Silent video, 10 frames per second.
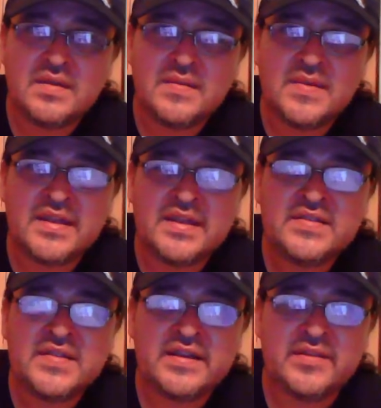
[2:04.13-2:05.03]
It is
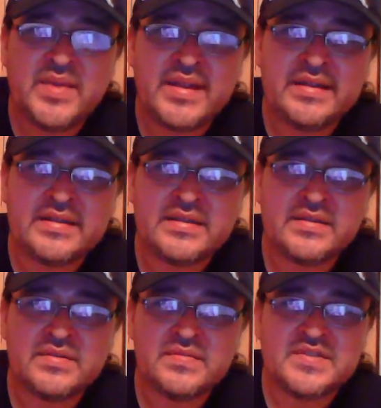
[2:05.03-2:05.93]
kind of bent
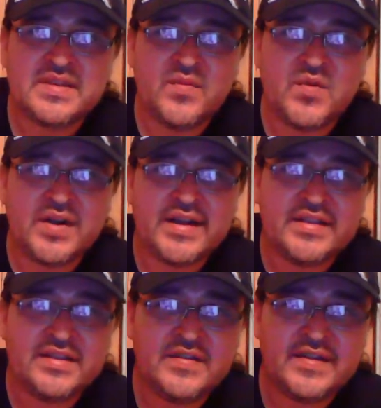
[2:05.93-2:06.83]

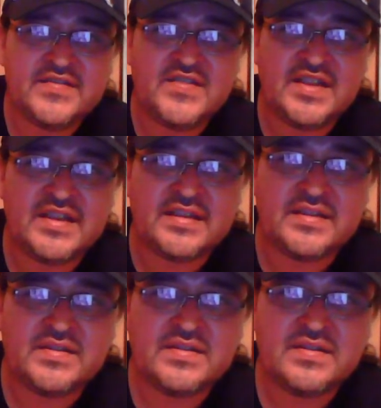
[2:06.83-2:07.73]
somewhat. You can see it,
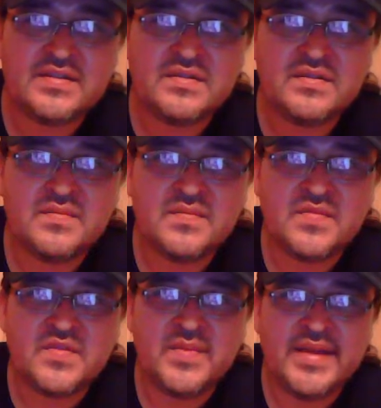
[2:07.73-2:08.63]

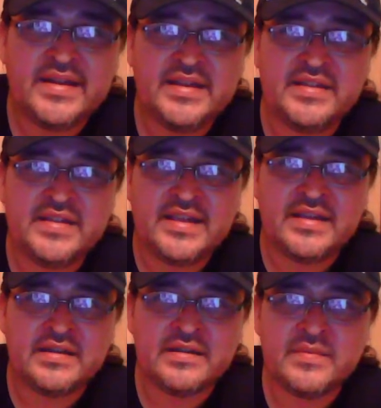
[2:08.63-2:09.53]
the bend in
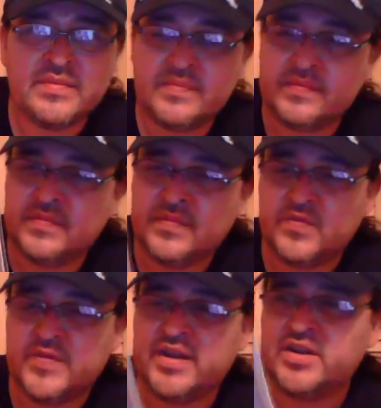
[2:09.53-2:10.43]
the
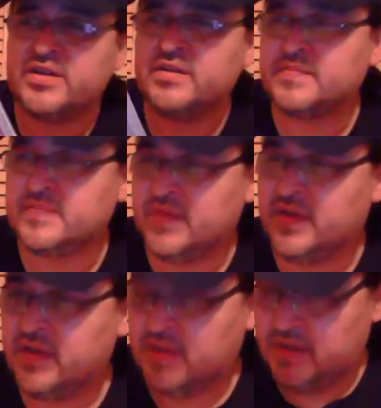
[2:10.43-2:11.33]
record.
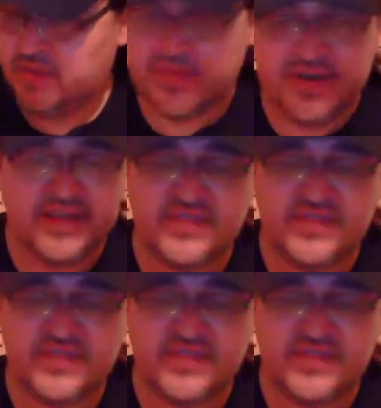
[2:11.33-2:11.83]
But he